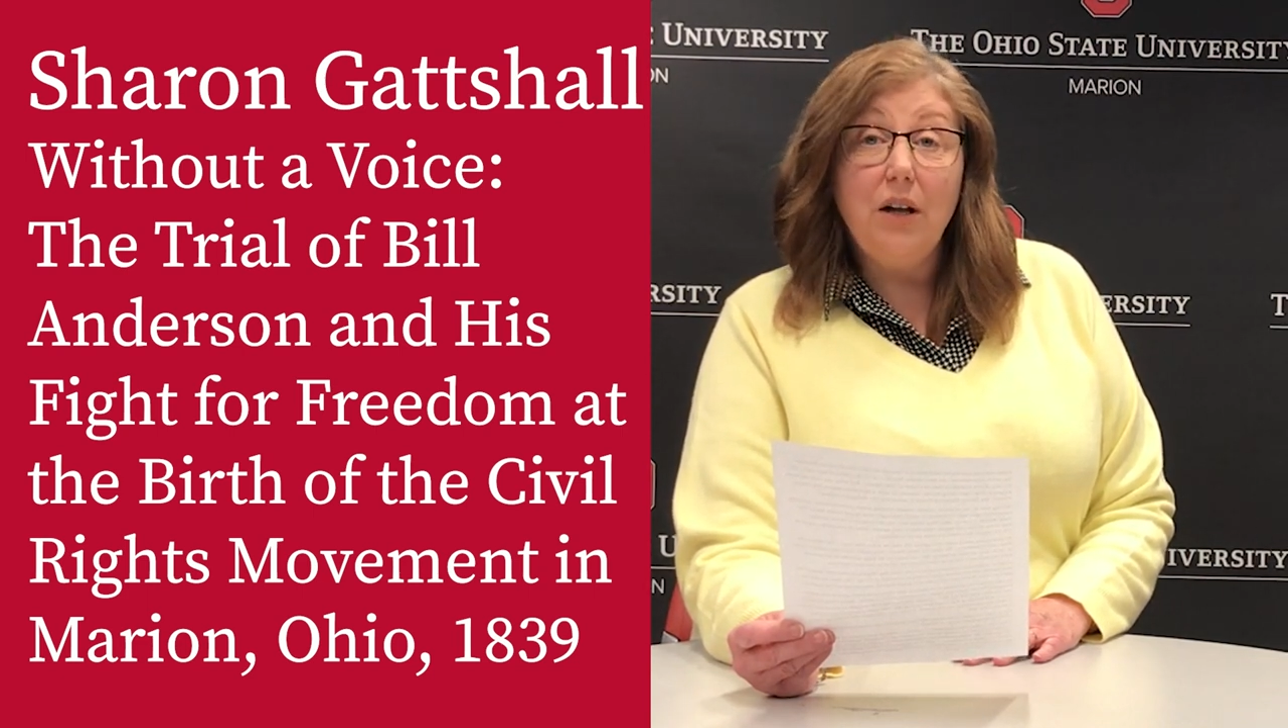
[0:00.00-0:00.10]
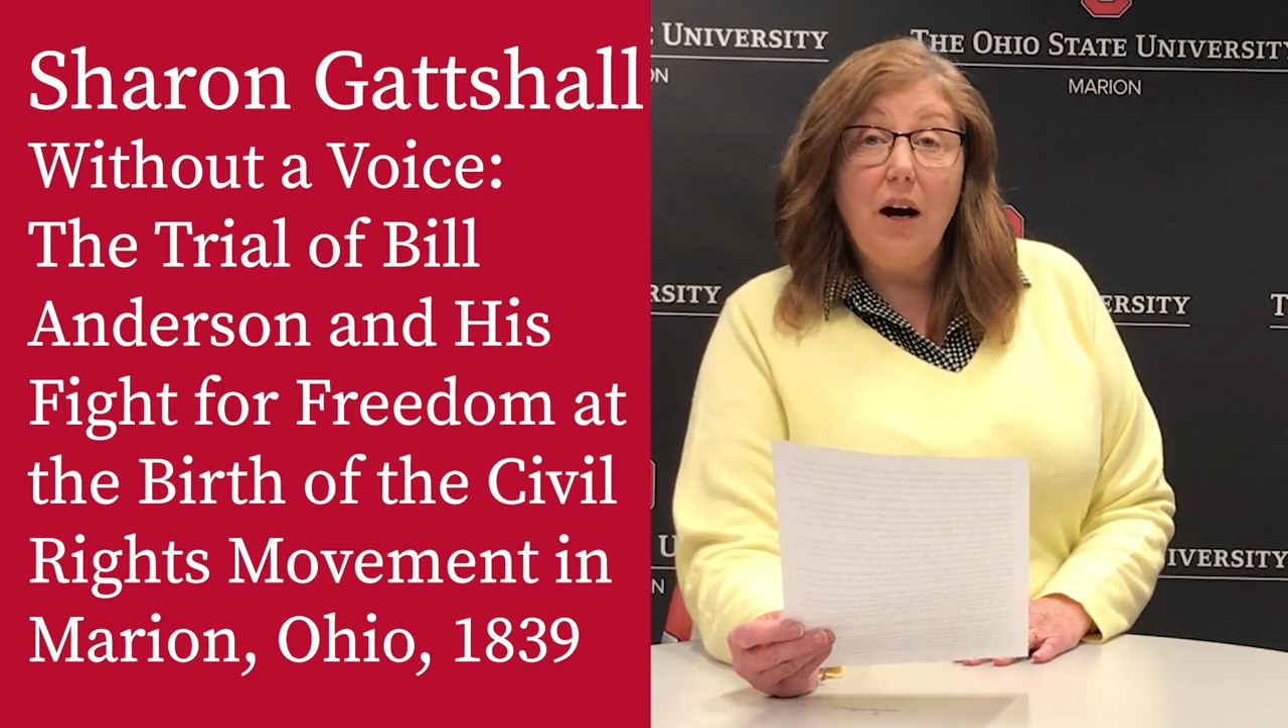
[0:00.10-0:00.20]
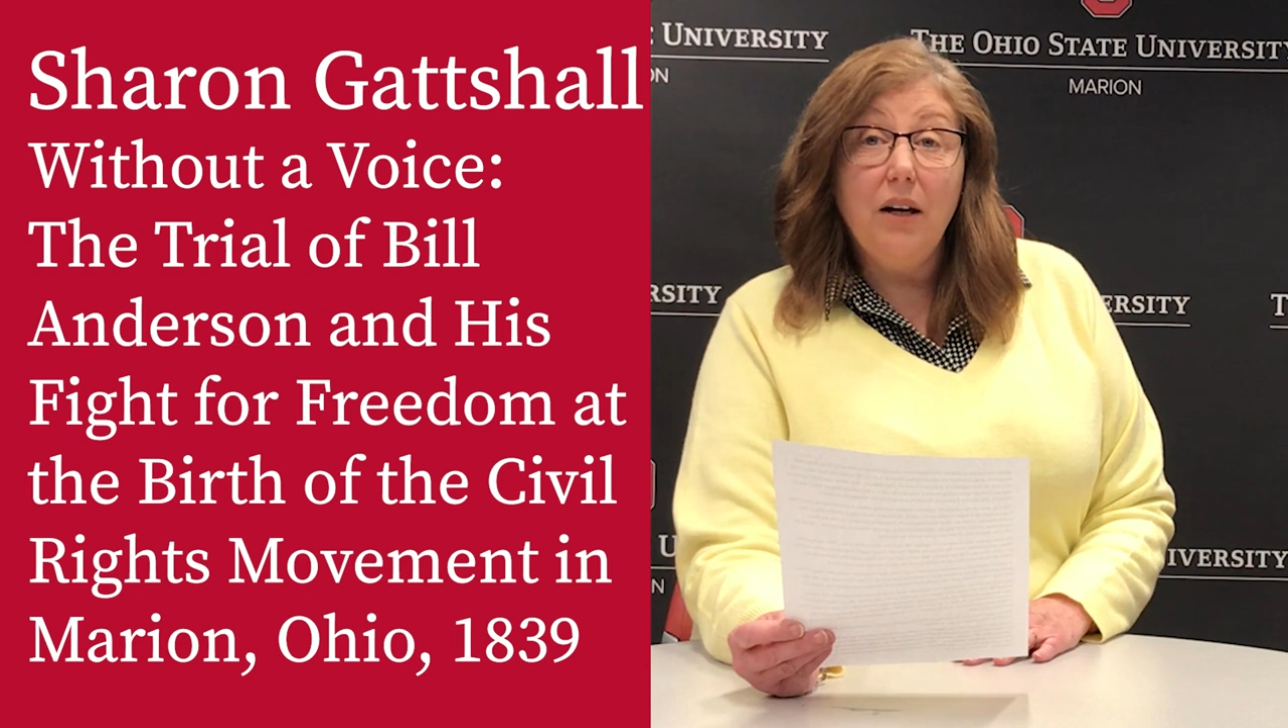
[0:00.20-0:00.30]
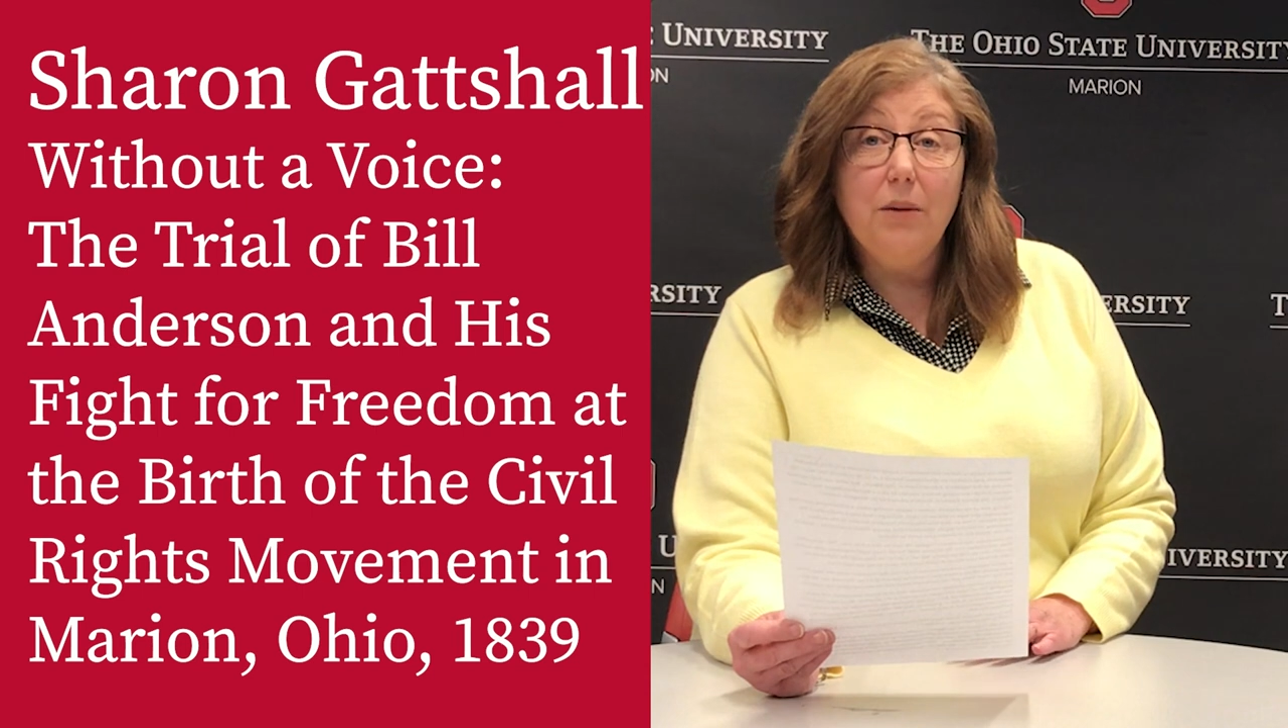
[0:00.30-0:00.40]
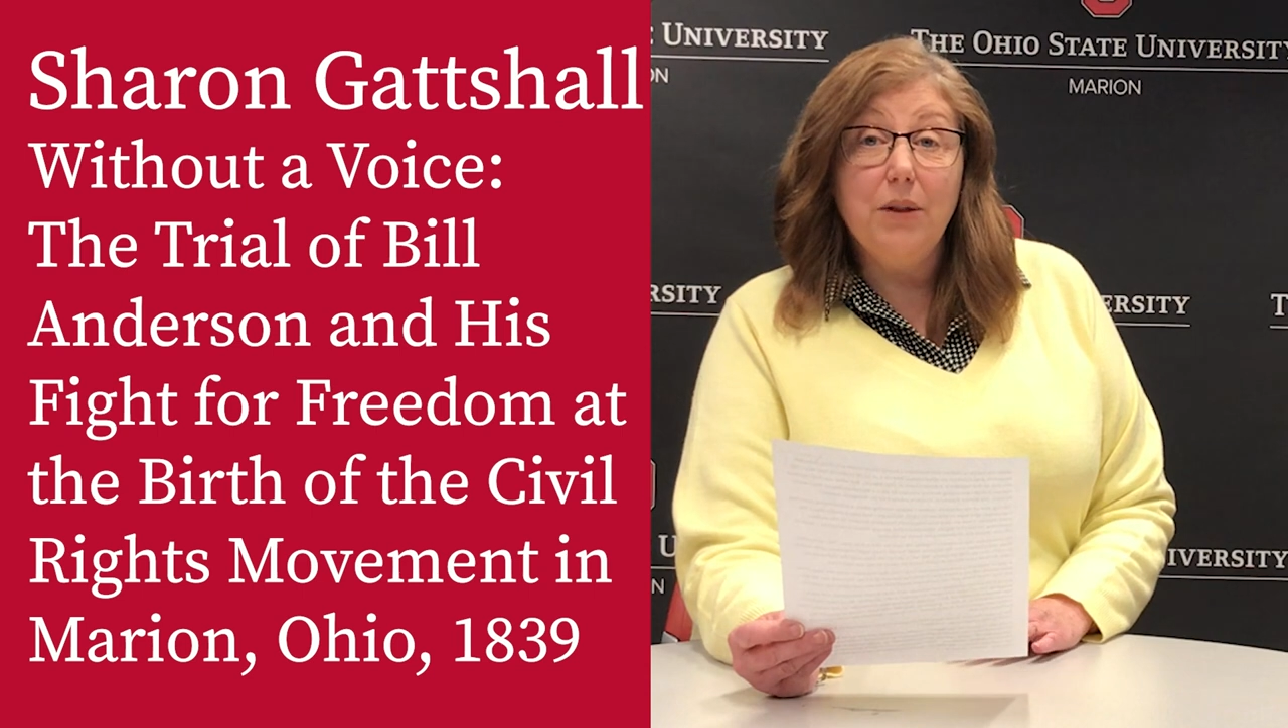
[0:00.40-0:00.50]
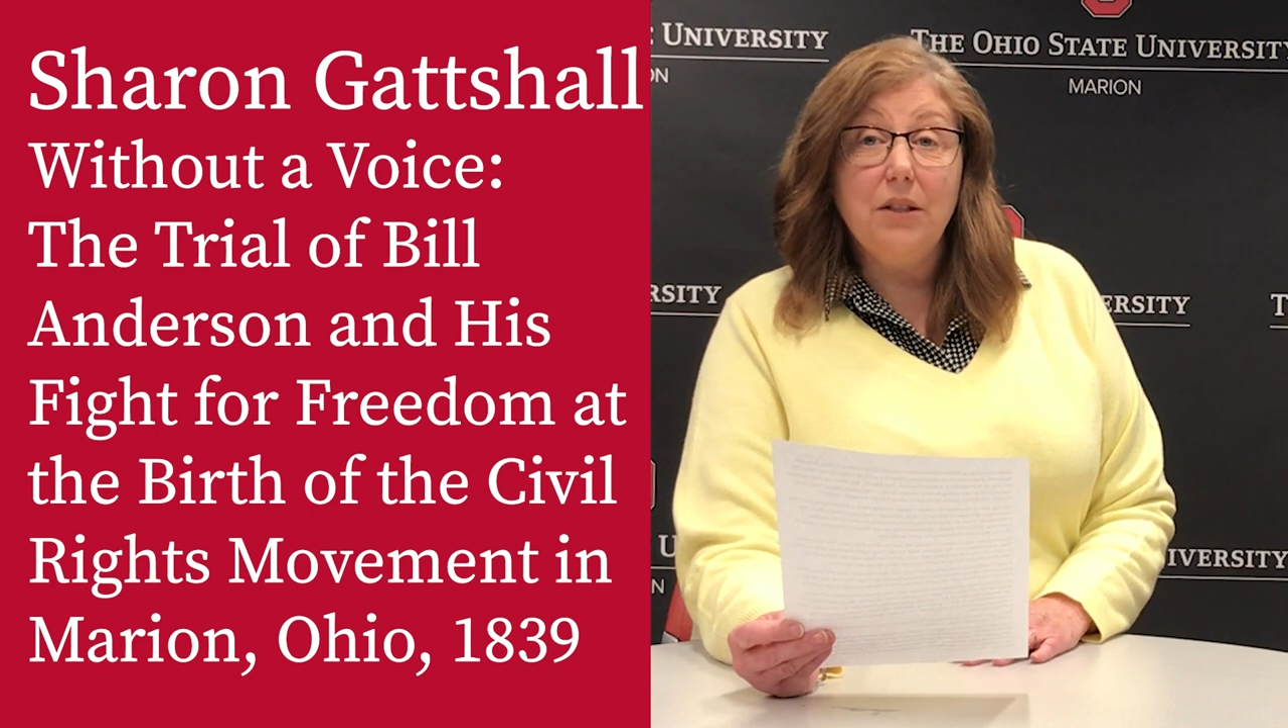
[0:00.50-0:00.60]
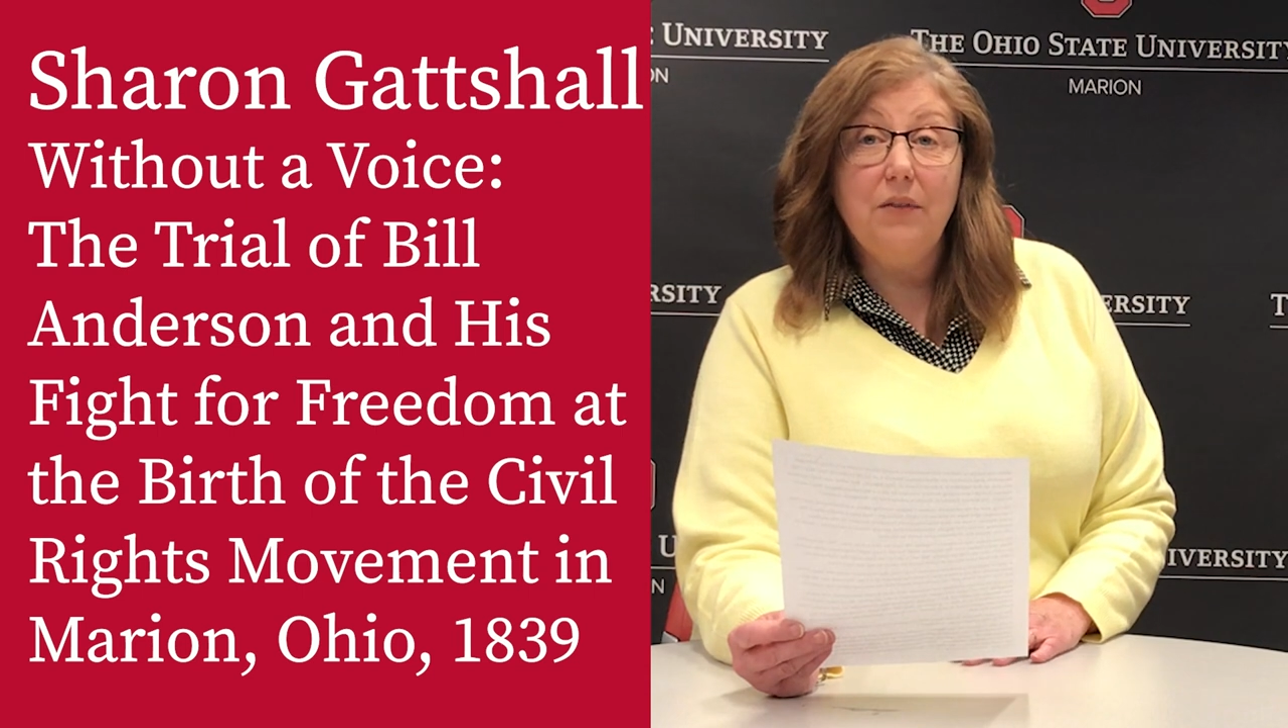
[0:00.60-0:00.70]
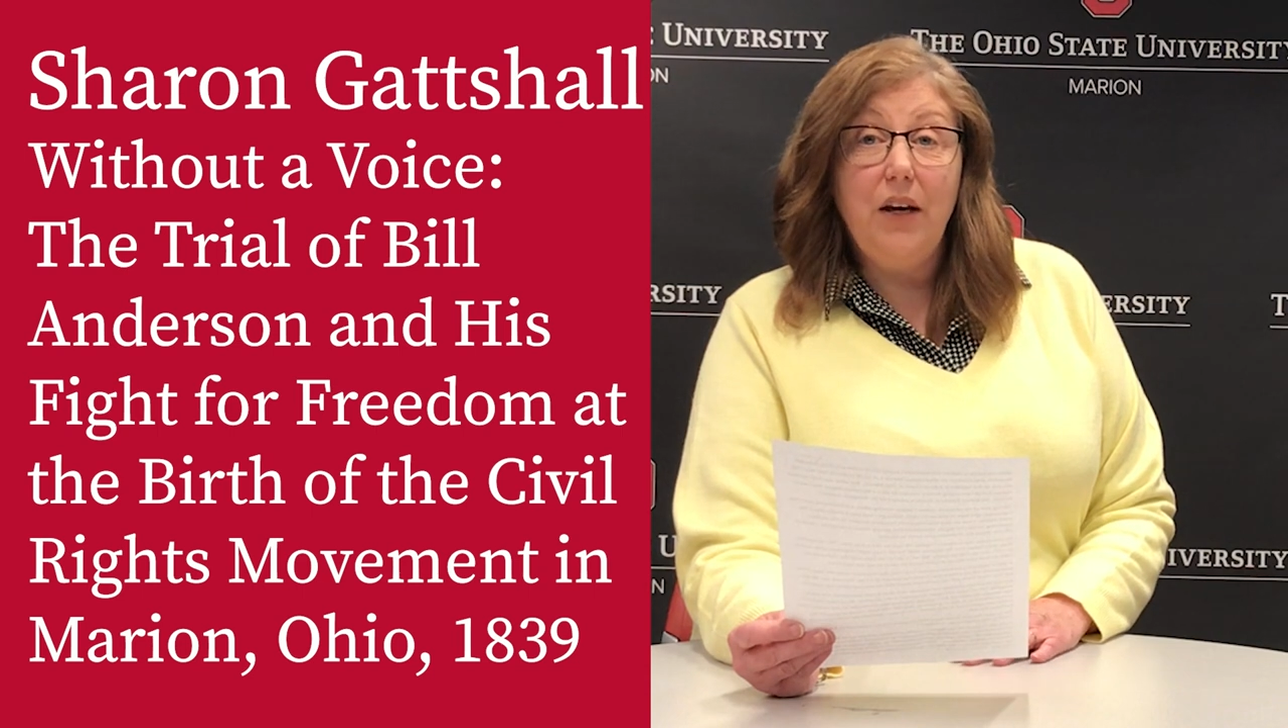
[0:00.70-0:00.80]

documents of